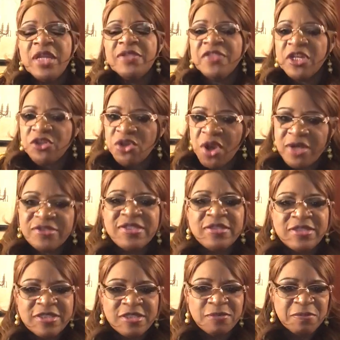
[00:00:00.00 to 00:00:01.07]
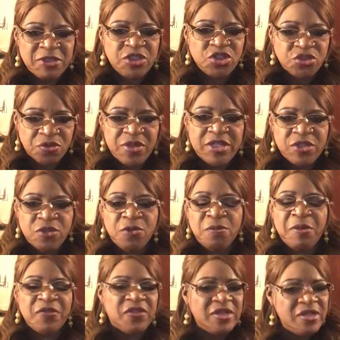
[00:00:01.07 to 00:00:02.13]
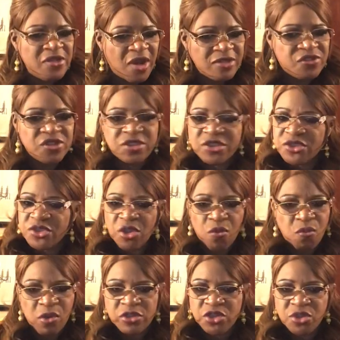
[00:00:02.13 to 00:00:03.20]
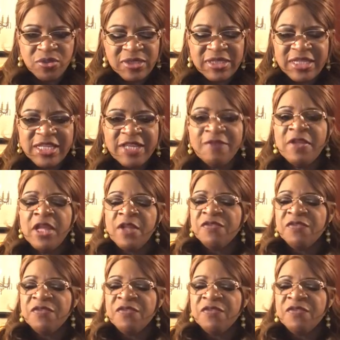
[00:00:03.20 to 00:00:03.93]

The narcissists mistreat you, but the narcissists don't want you to leave.